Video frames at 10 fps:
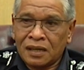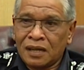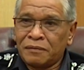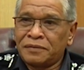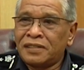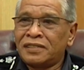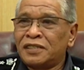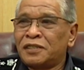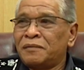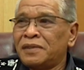Have
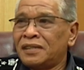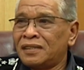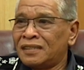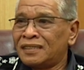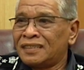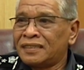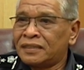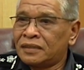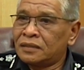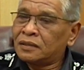teaches
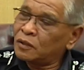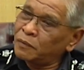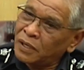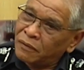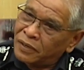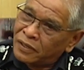me to be to have